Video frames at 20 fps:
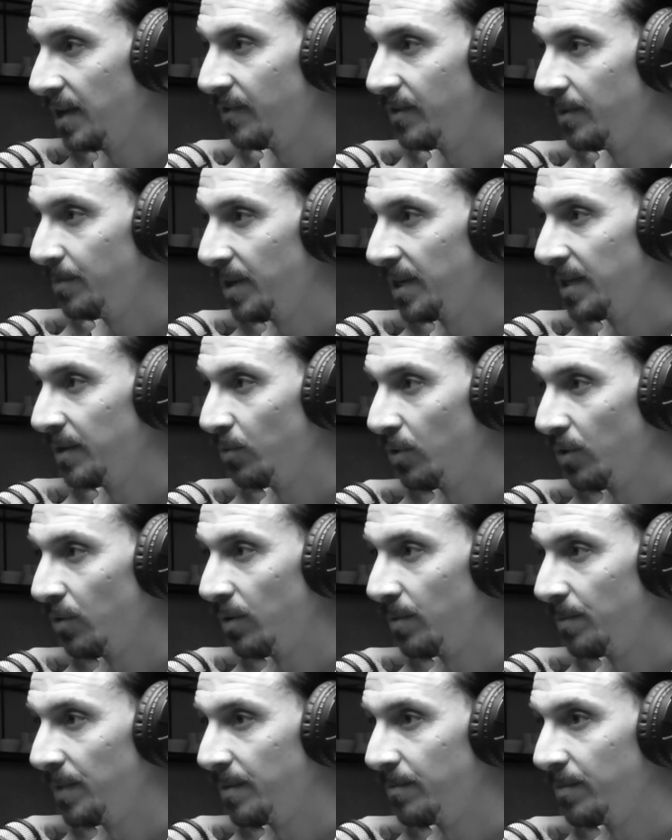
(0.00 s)
everybody will
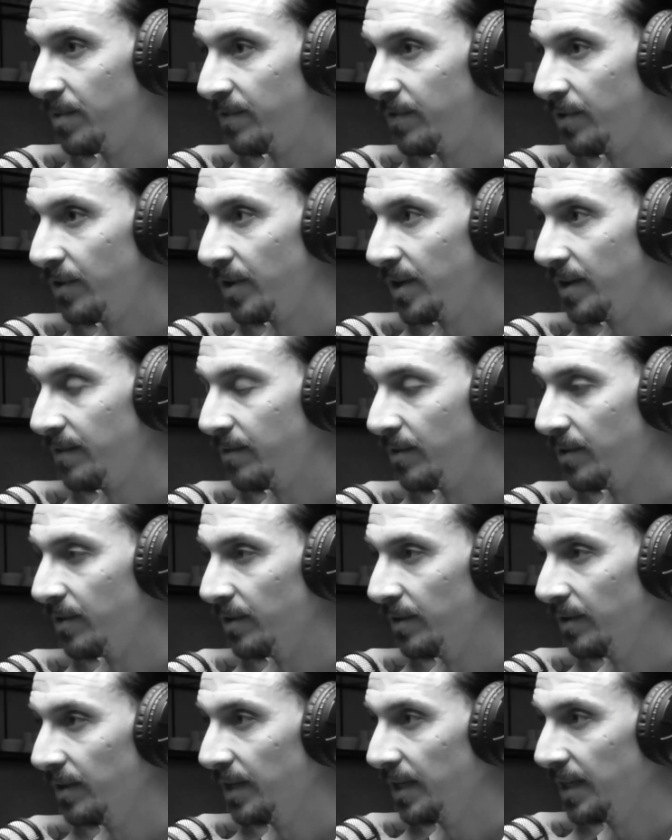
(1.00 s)
remember
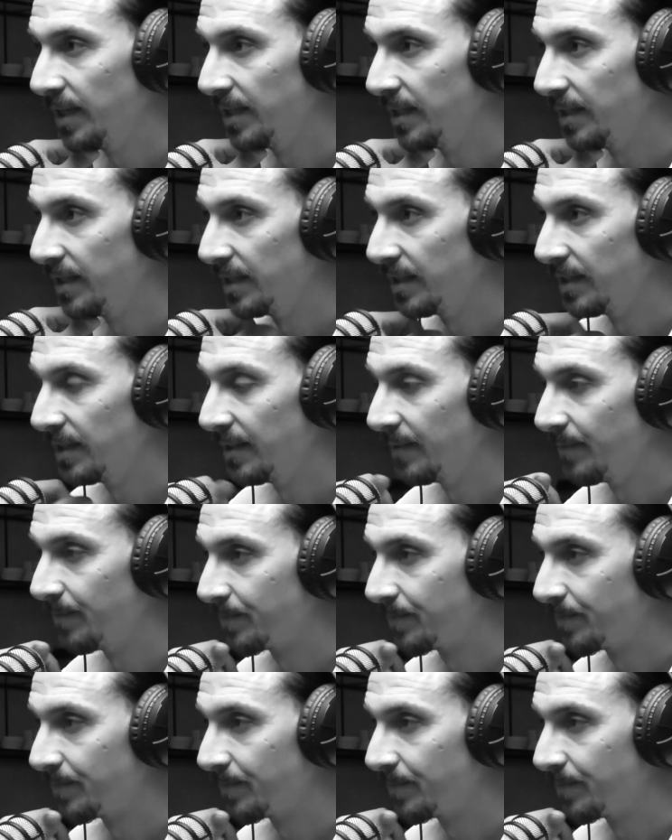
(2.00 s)
forever. And